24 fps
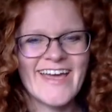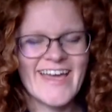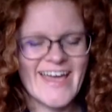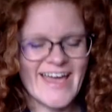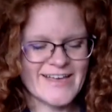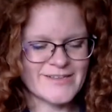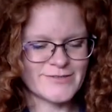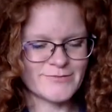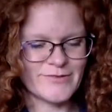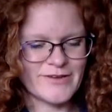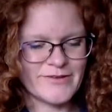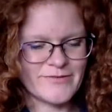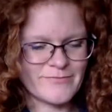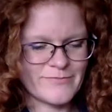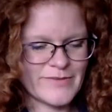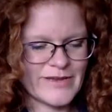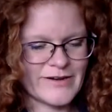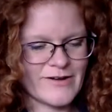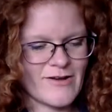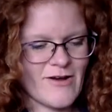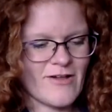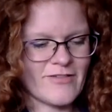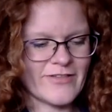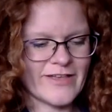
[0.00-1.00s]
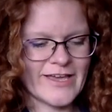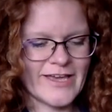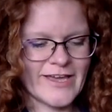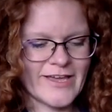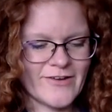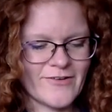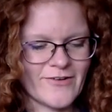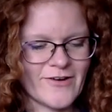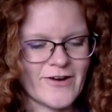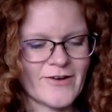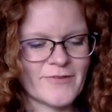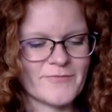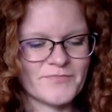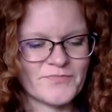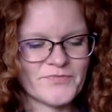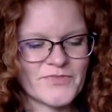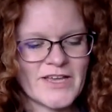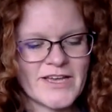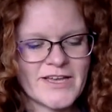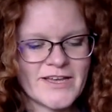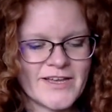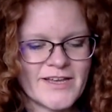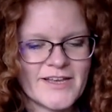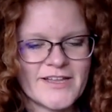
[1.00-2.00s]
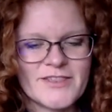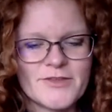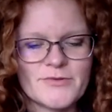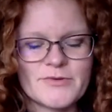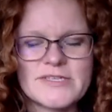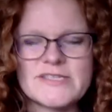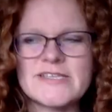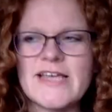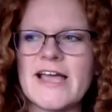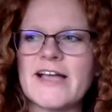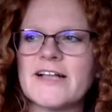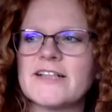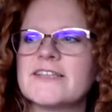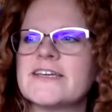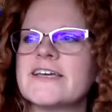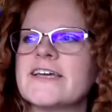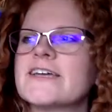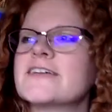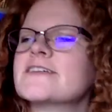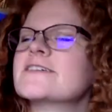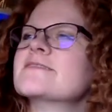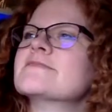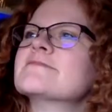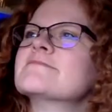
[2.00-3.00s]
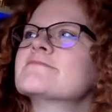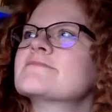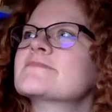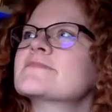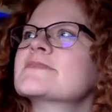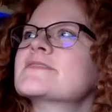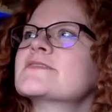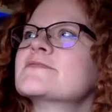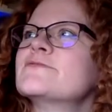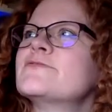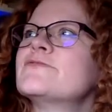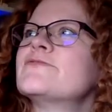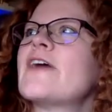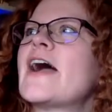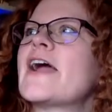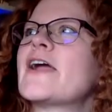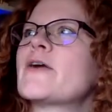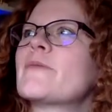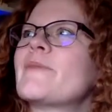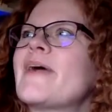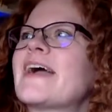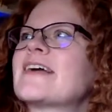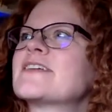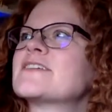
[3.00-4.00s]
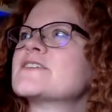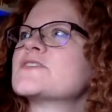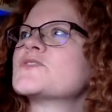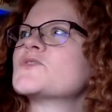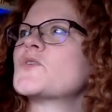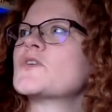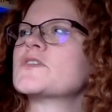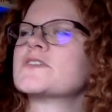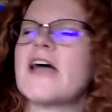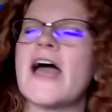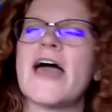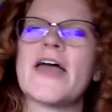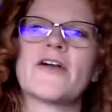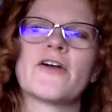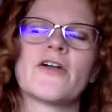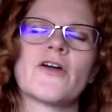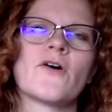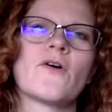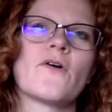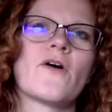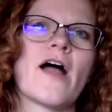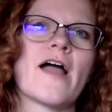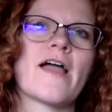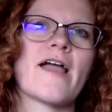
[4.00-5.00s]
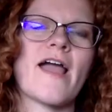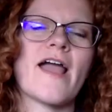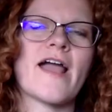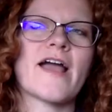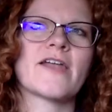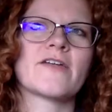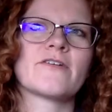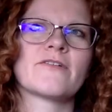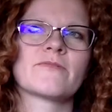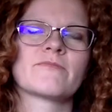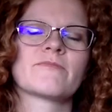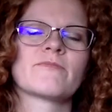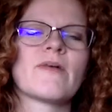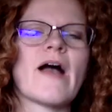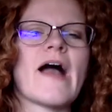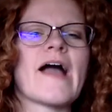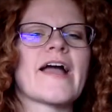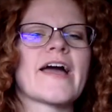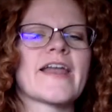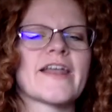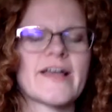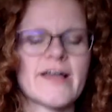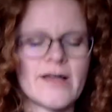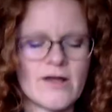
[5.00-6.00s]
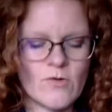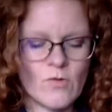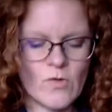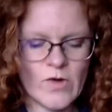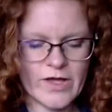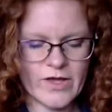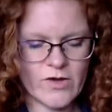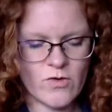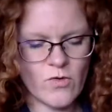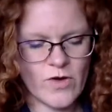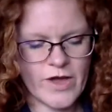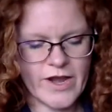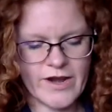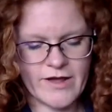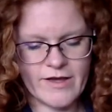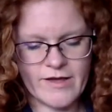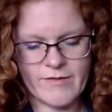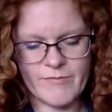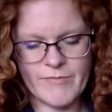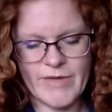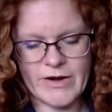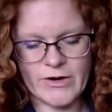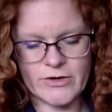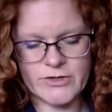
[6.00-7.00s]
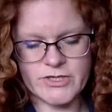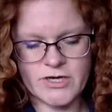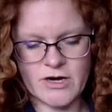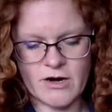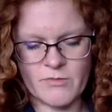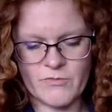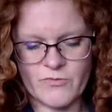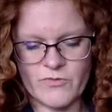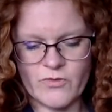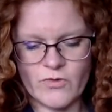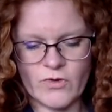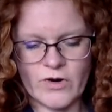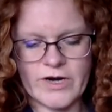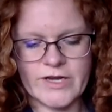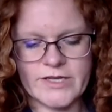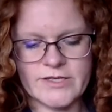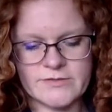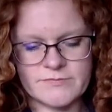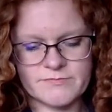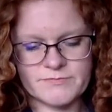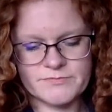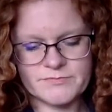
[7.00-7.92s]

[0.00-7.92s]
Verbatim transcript: as we've been calling it, or the recycling fire back to source. I don't know. I, I gotta, I gotta coin a better term for it.